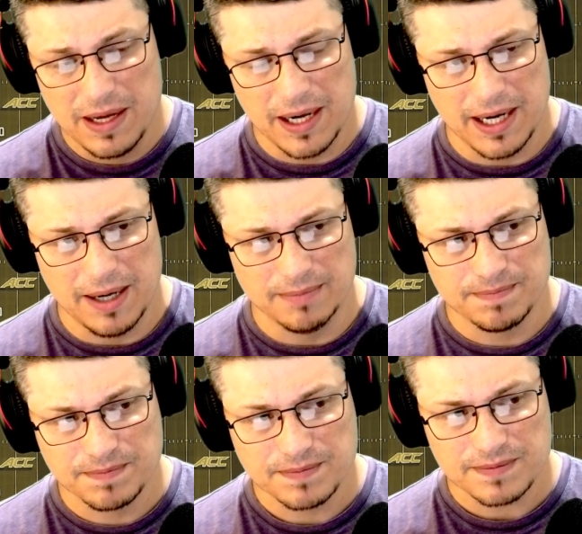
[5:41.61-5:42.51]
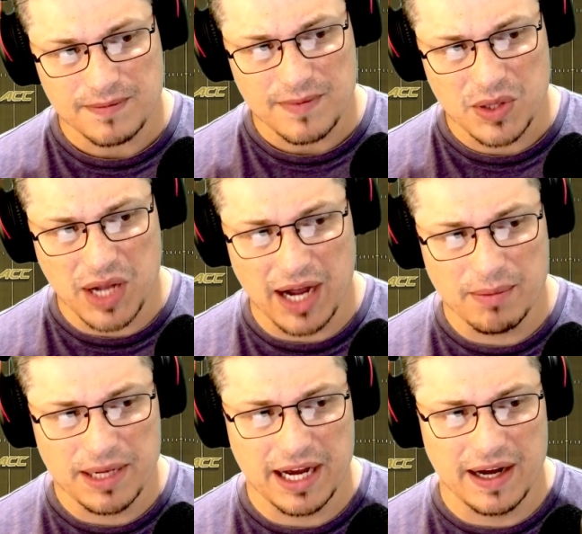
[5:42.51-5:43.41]
Now, I'll
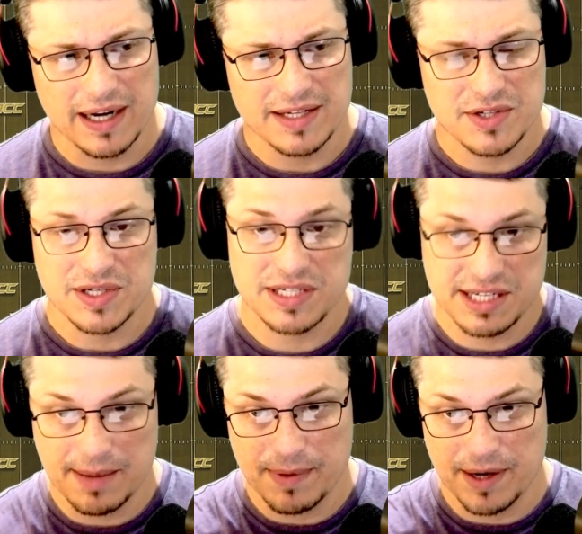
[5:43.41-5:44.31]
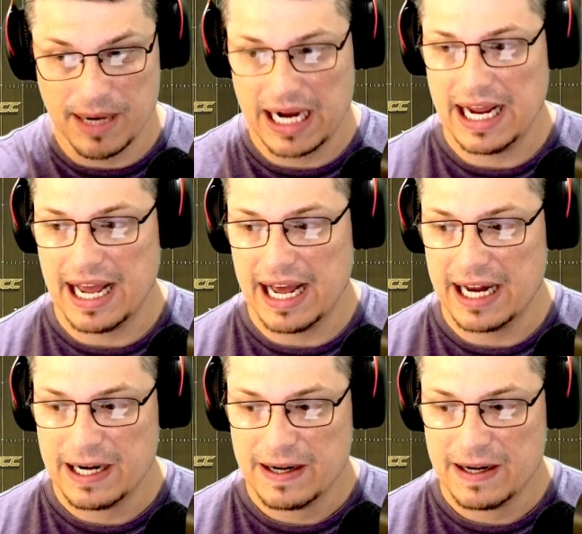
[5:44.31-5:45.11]
be honest, just tipping my hat,